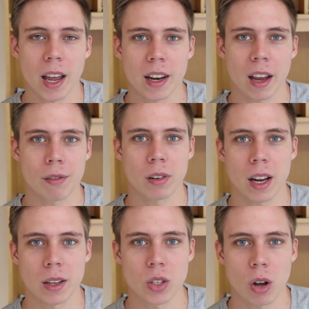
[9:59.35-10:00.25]
and after
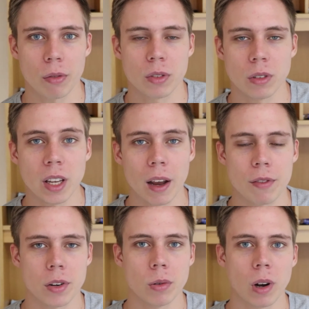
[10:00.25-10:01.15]
that it's off to the
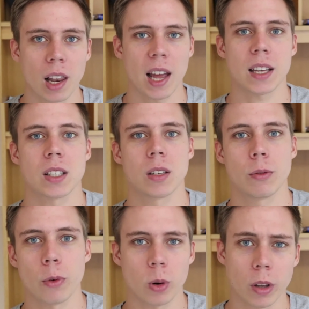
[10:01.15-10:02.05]
afternoon class
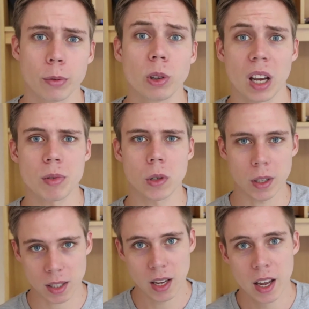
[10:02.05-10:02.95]
for the full-time
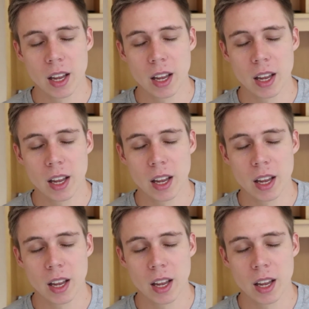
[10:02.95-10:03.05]
students.